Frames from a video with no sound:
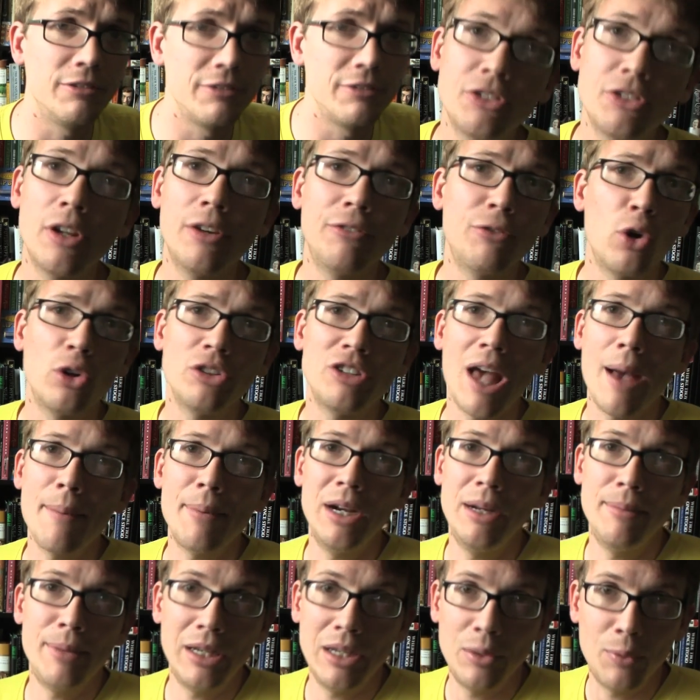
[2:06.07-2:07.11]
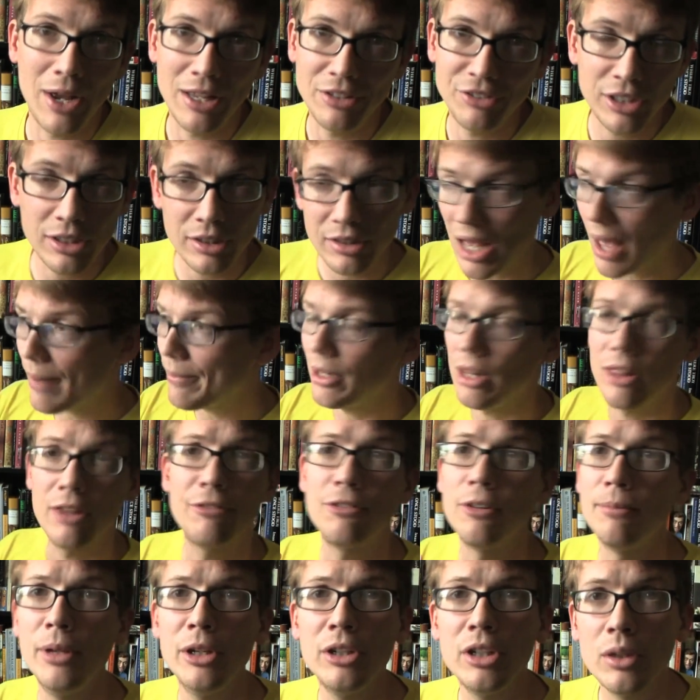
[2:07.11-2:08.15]
could of course happen in many ways. It could happen in the
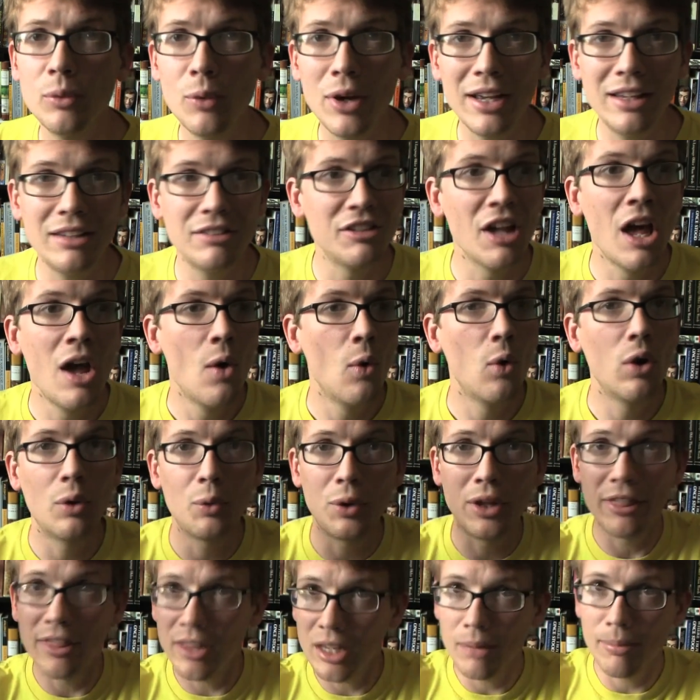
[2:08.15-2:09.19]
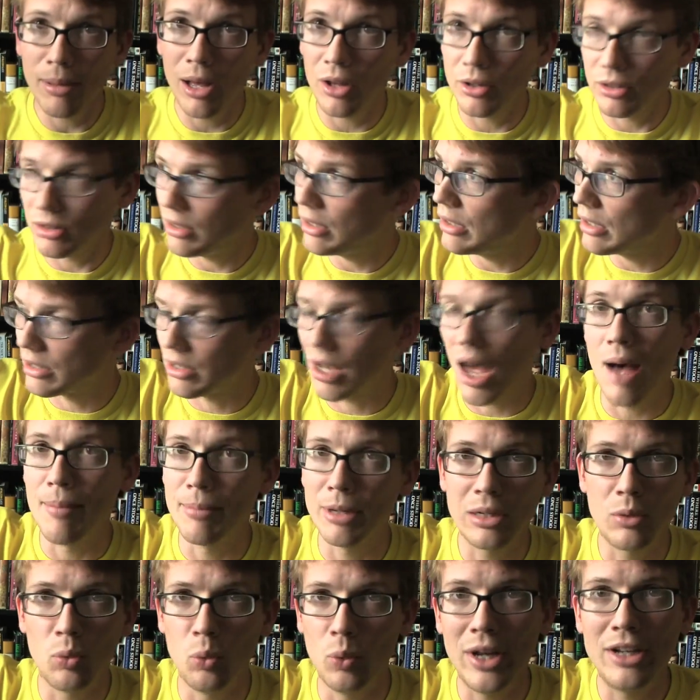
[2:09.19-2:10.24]
familiar ways, where we think about
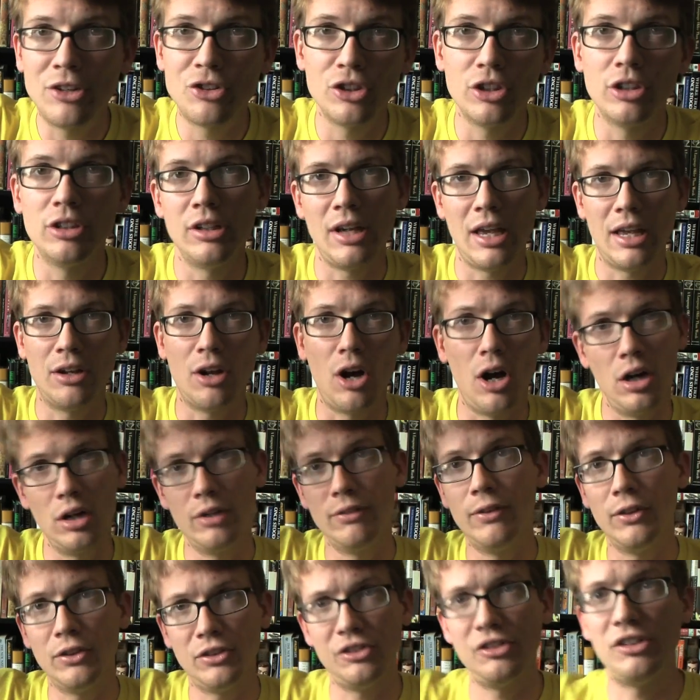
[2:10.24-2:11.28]
atomic winter and all of us